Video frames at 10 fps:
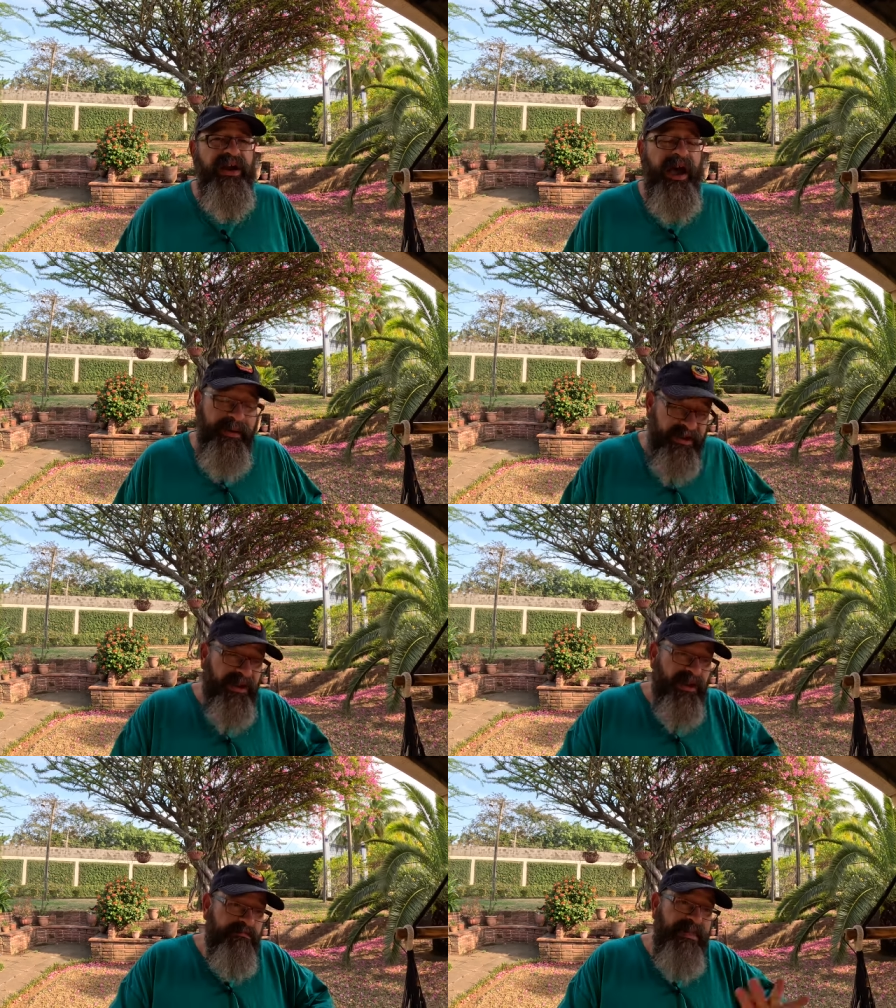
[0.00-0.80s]
i mean
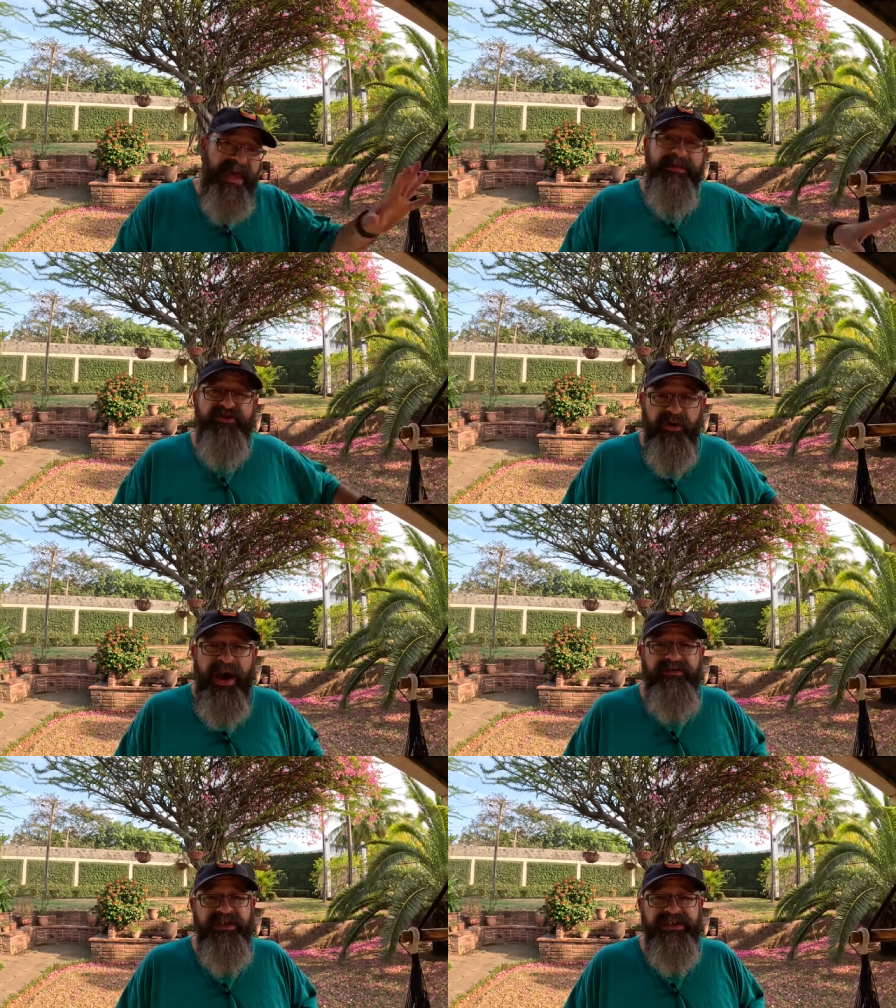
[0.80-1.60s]
maybe
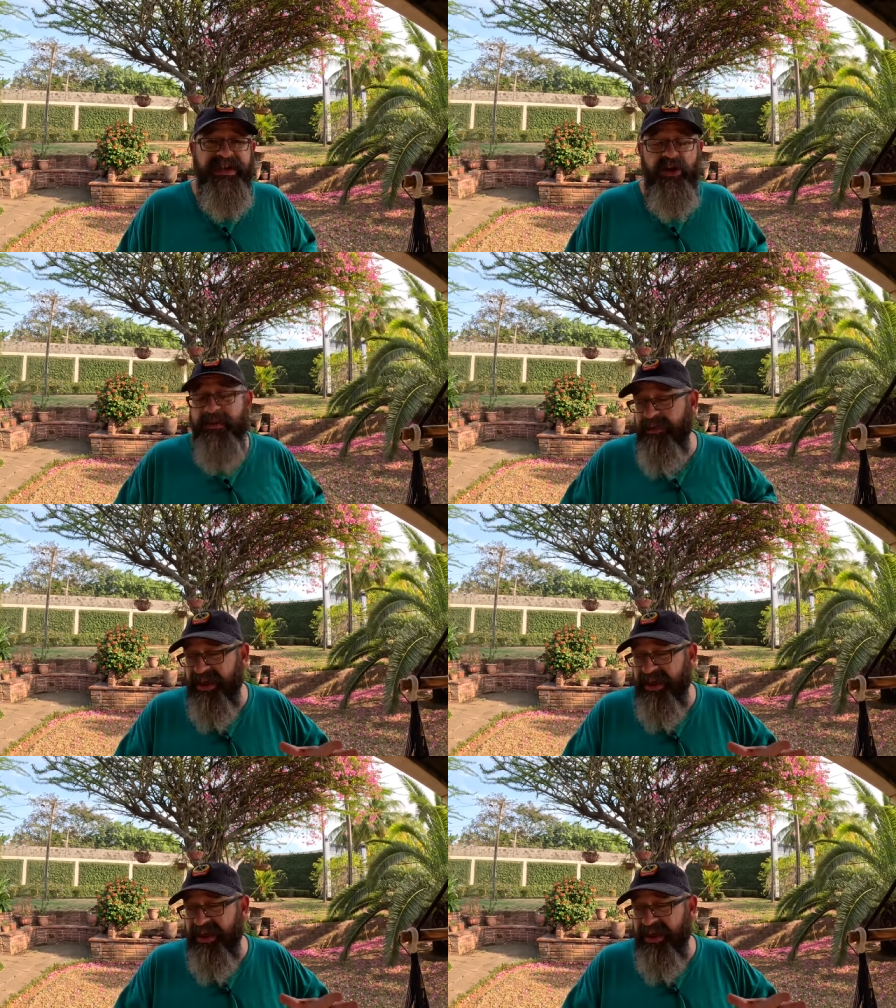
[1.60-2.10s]
travel is scary maybe